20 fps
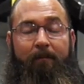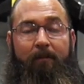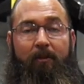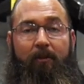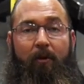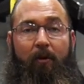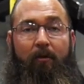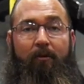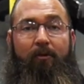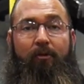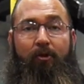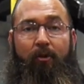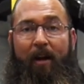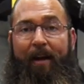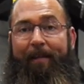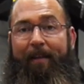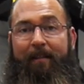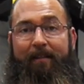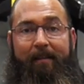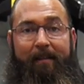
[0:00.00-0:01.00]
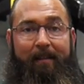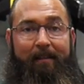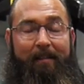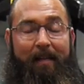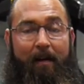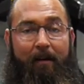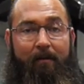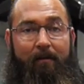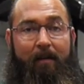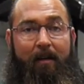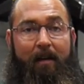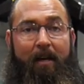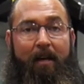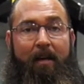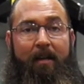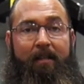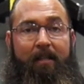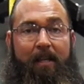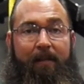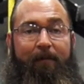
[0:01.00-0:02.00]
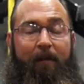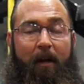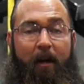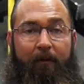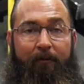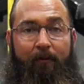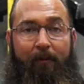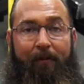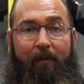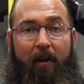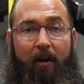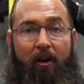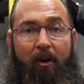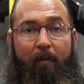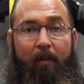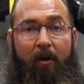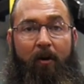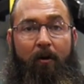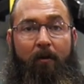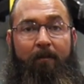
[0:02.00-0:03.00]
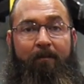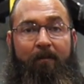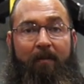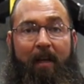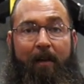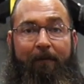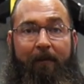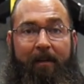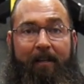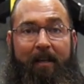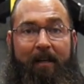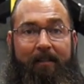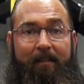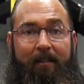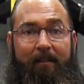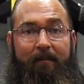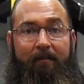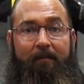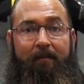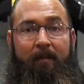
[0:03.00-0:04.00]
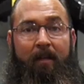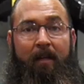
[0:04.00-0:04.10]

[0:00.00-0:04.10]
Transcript: So try these things out, see if it helps with your elbow. If it doesn't,